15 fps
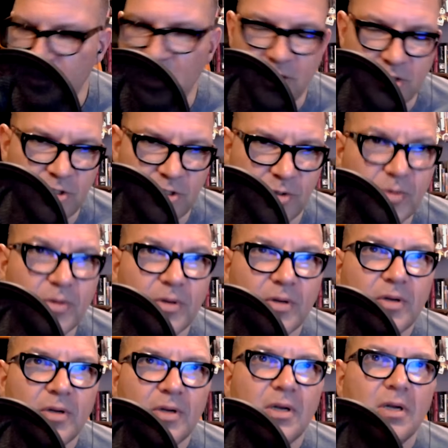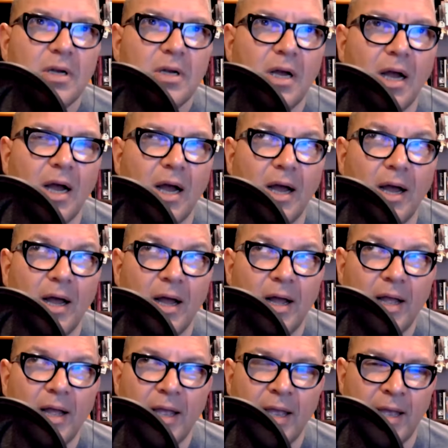Tartu uh,
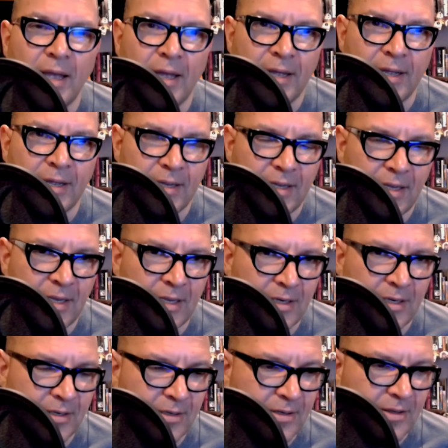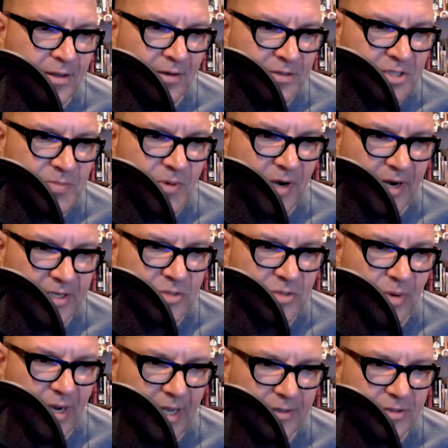uh, in the spring as
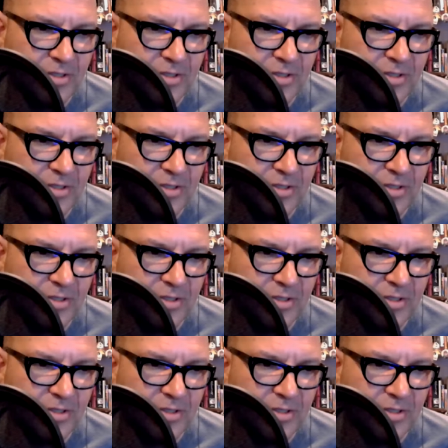well.